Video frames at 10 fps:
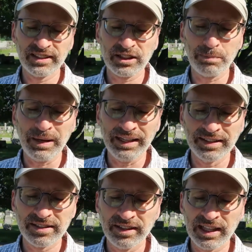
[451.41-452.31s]

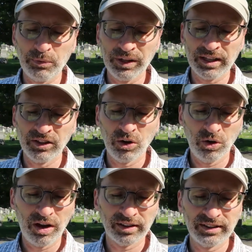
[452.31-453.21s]
expediency that we can no
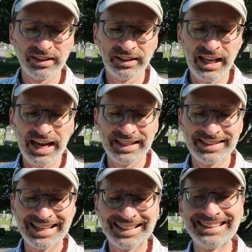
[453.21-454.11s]
longer delay in
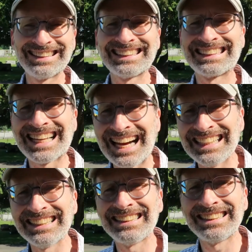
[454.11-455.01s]
taking
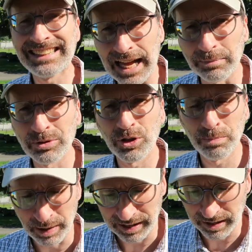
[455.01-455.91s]
decided steps to
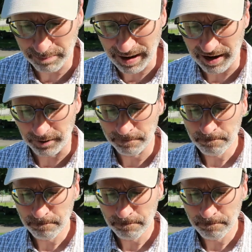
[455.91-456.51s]
bring it about.